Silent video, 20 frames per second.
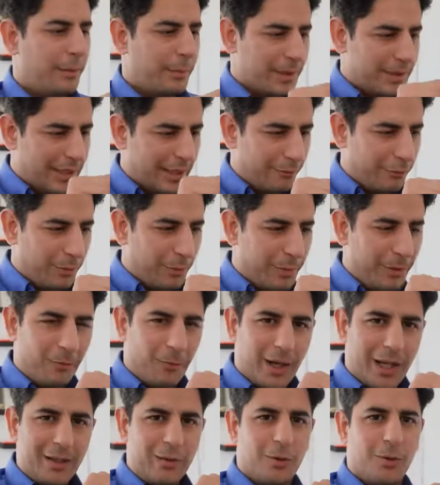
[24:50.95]
but there would be
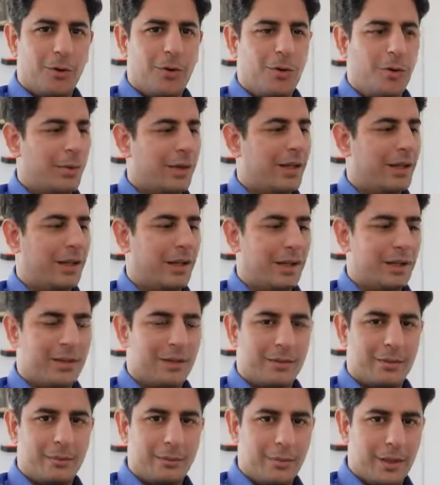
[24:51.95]
one hole over
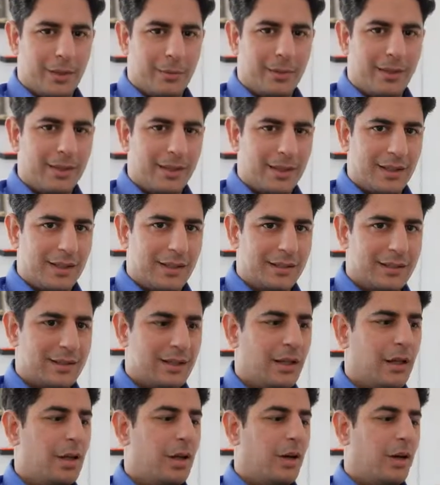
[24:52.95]
here between this,